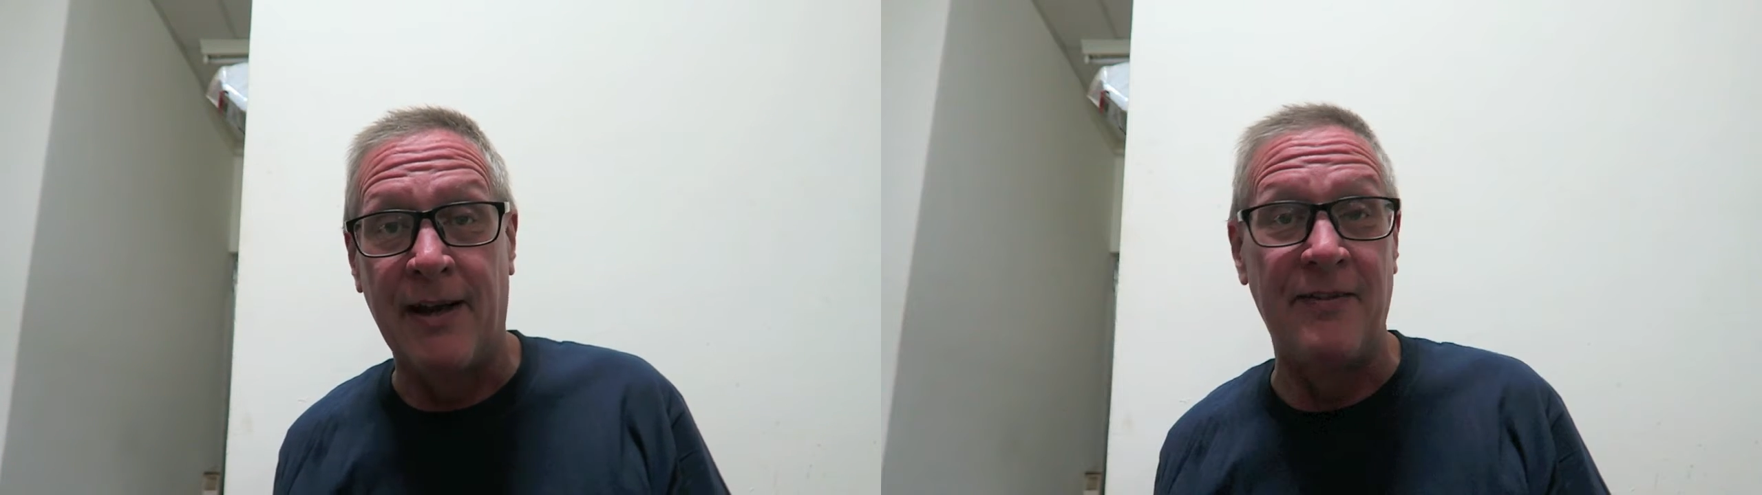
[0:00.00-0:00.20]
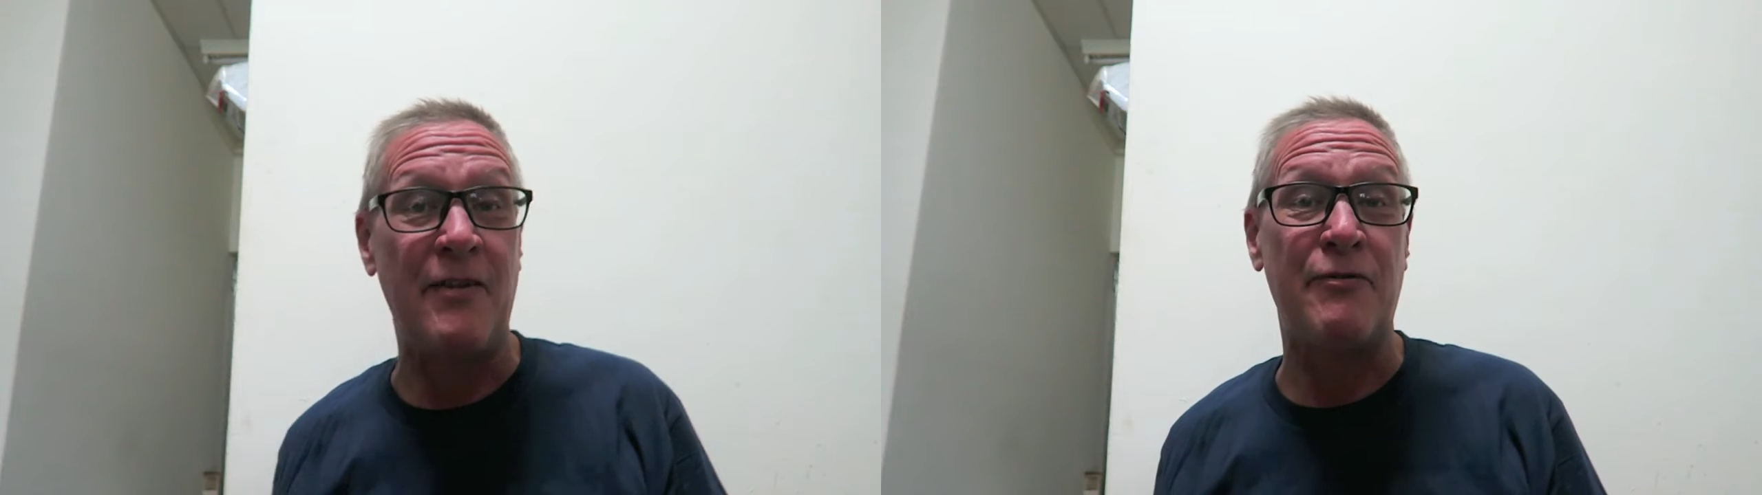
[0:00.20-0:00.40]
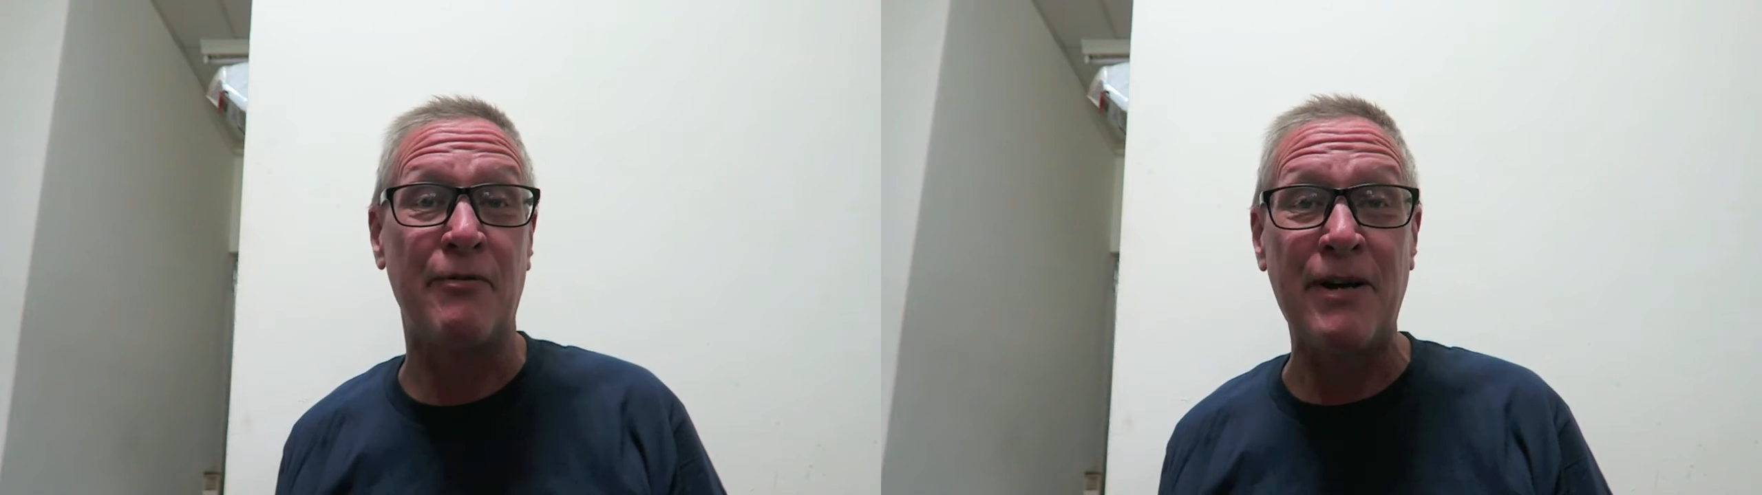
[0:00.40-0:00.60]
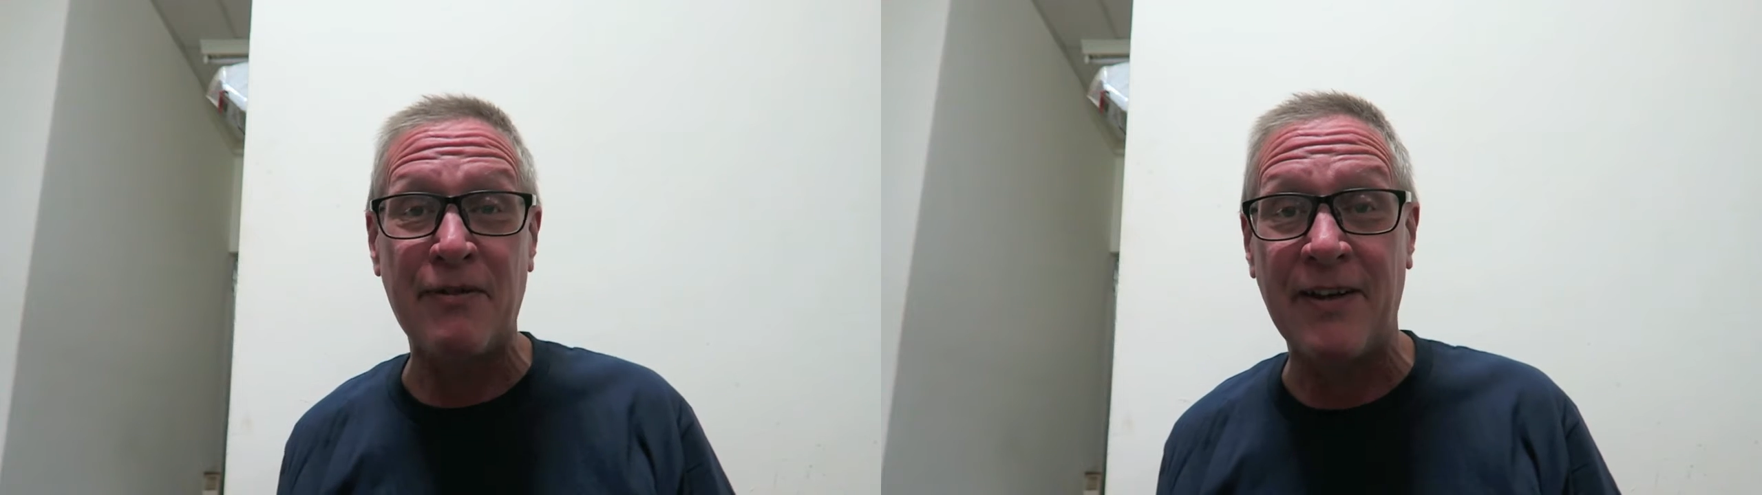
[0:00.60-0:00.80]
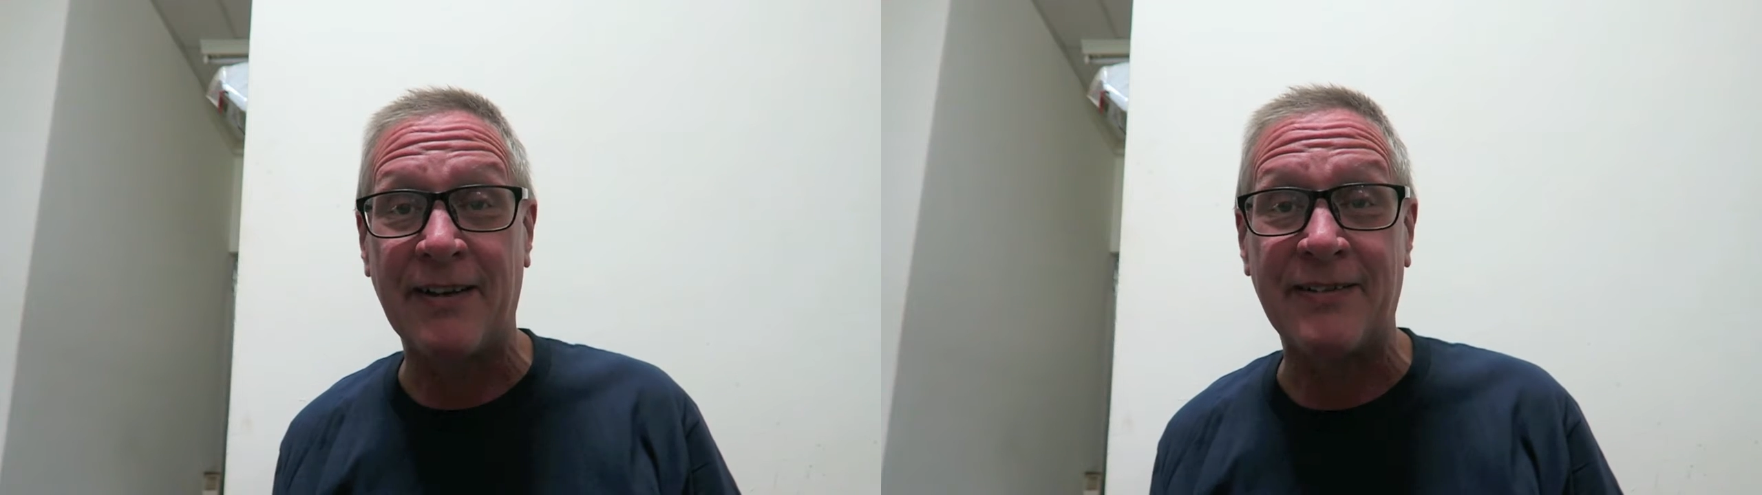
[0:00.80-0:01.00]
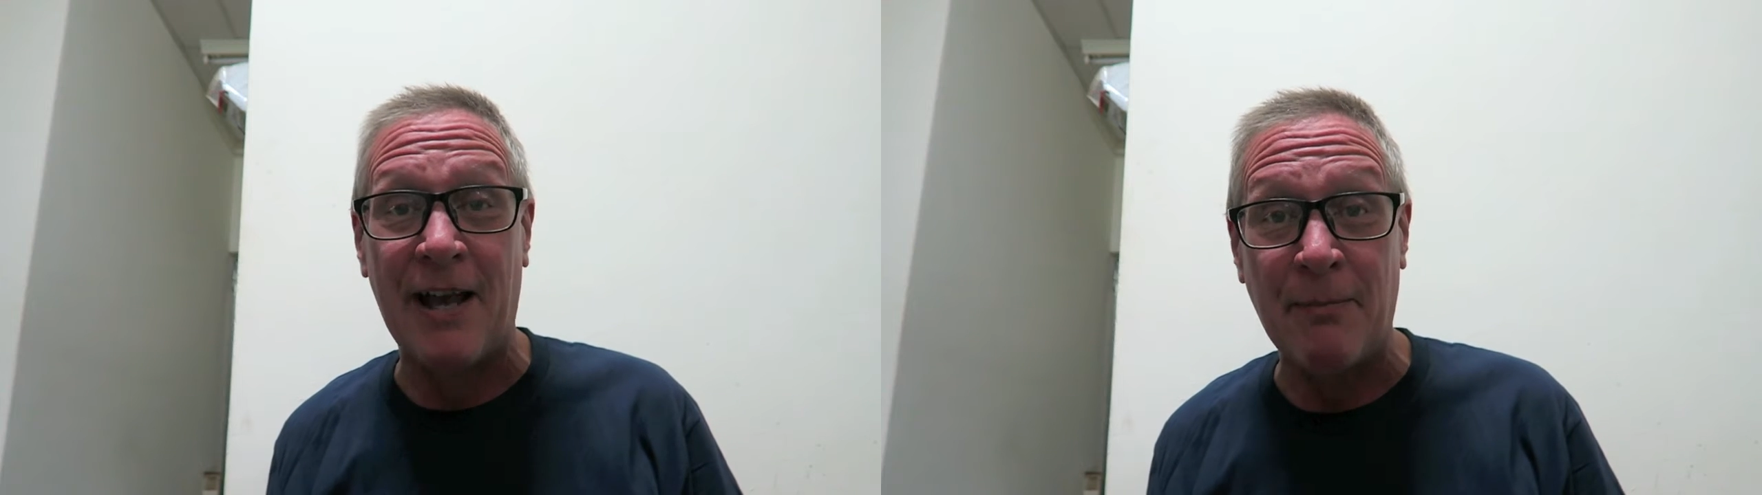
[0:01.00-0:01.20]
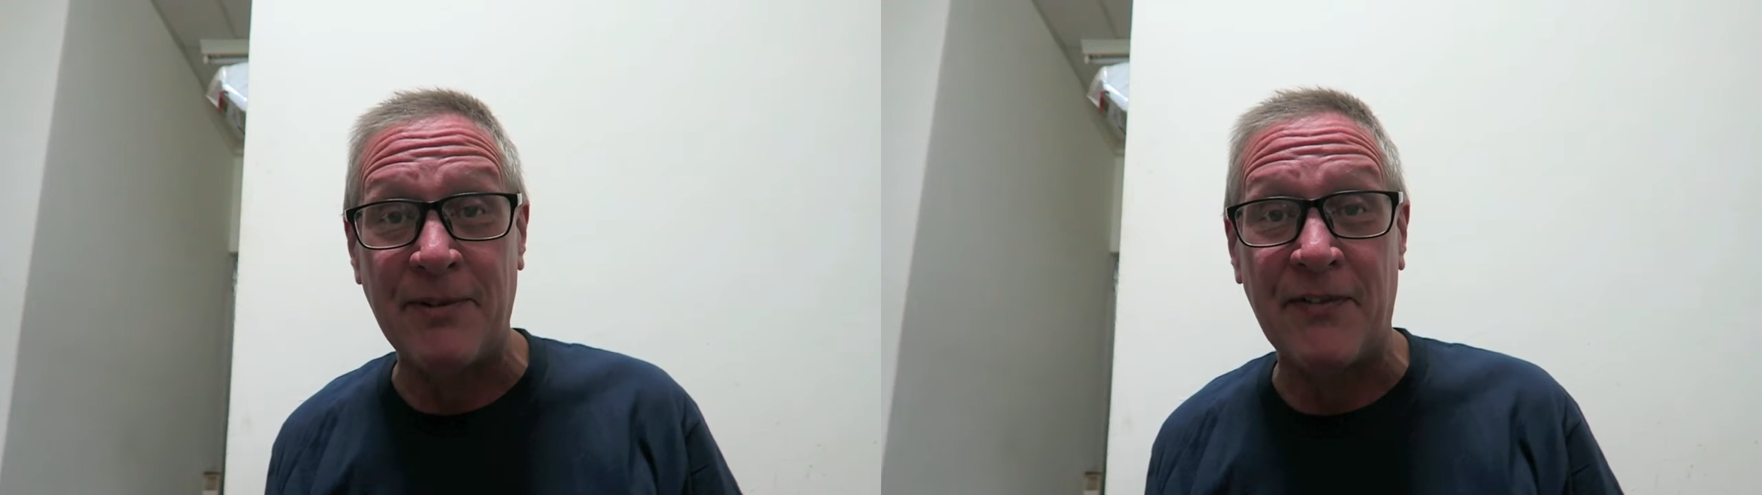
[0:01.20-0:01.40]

and then 3 things happened